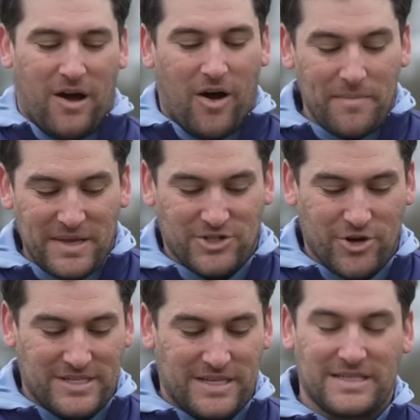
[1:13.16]
I'm
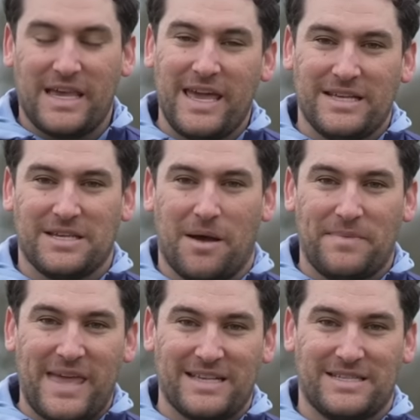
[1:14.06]
interested to hit some,
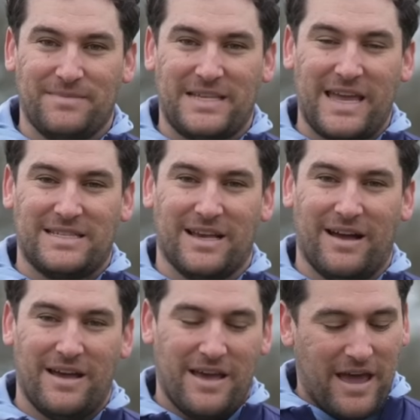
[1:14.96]
get some
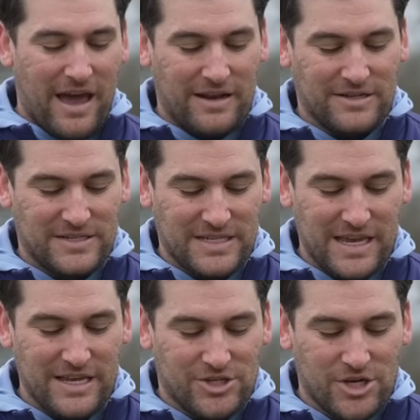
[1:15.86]
data, and
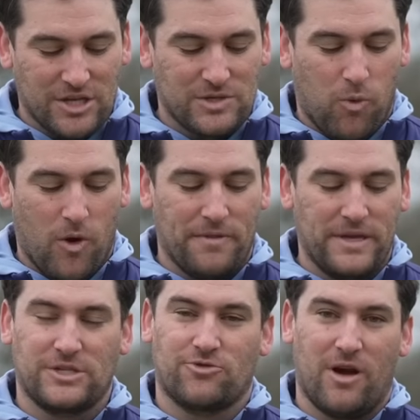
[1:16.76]
see just what
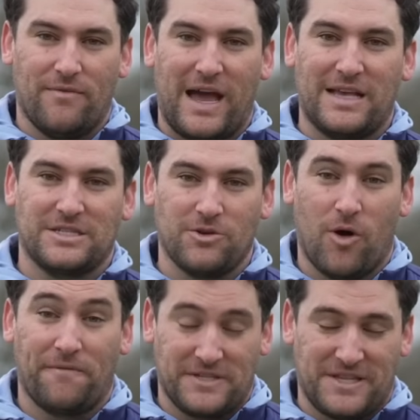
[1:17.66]
this driver has to
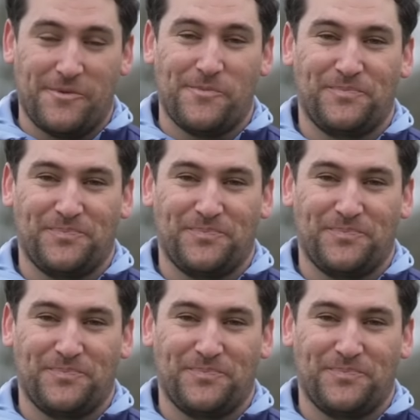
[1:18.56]
offer still.